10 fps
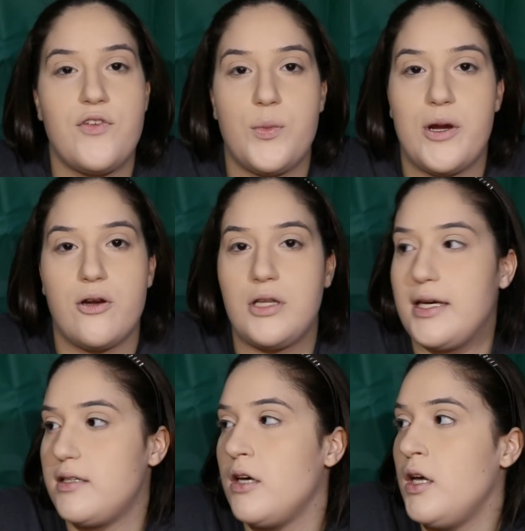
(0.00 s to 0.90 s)
everywhere,
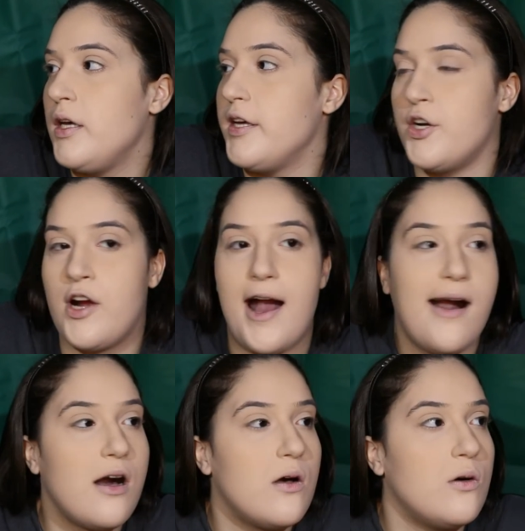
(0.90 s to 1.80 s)
like in her
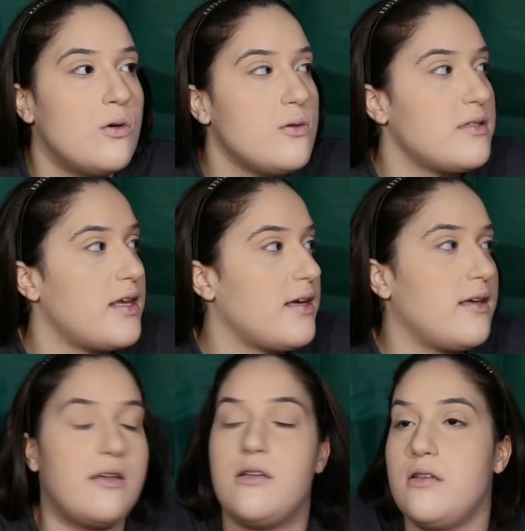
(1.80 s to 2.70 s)
house,
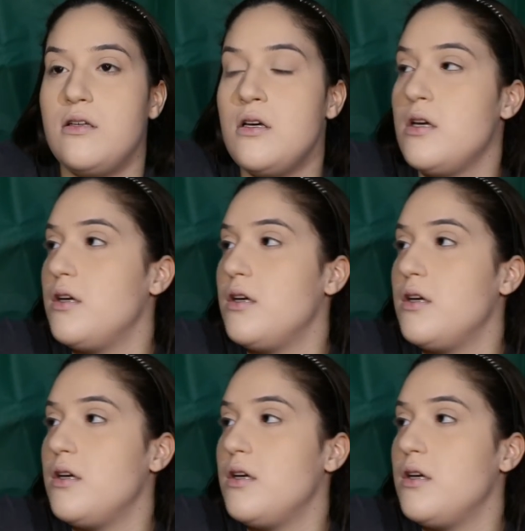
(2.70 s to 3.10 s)
like in a